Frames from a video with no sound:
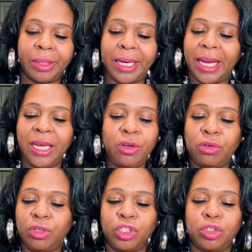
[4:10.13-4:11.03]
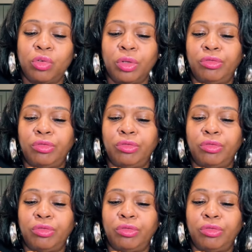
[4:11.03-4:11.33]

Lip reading: that Eagle done soared